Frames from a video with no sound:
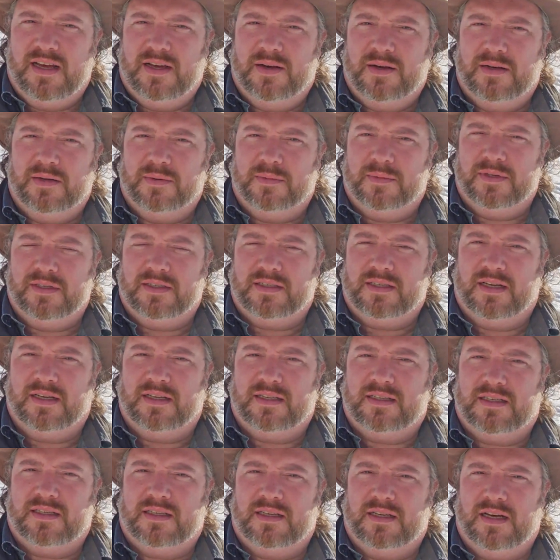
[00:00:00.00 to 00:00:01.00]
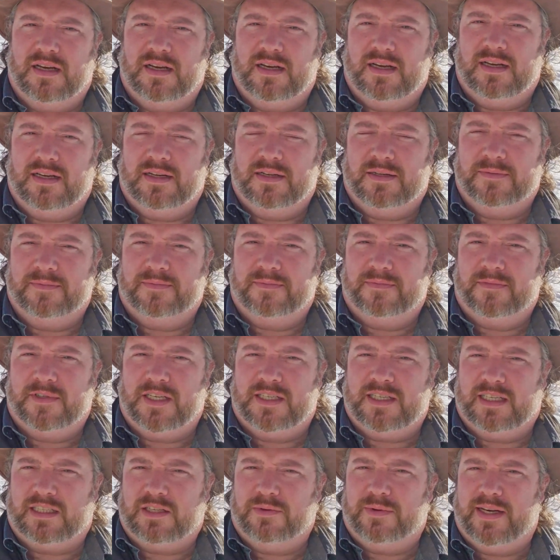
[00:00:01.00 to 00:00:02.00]
And it was
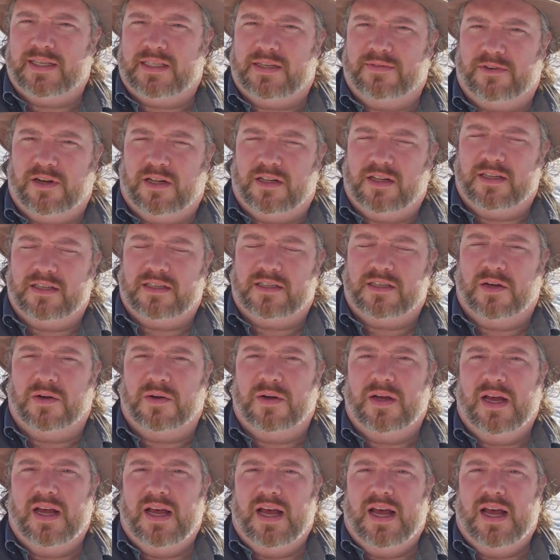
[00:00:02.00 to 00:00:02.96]
just like the rest of Rutland. So